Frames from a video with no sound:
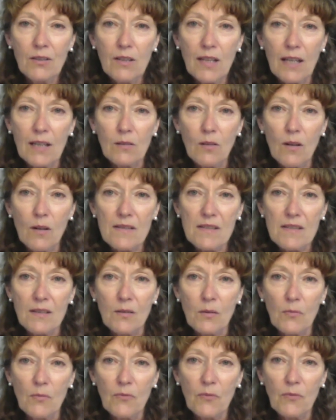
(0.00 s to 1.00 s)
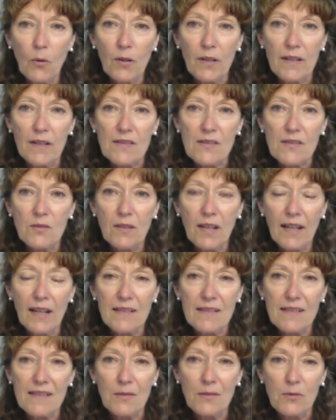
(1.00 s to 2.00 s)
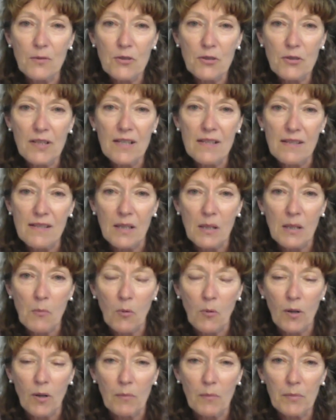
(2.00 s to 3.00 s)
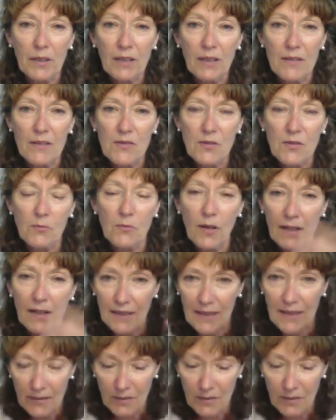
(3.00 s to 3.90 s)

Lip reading: get lost in the forest. You can't see the trees anymore because you're right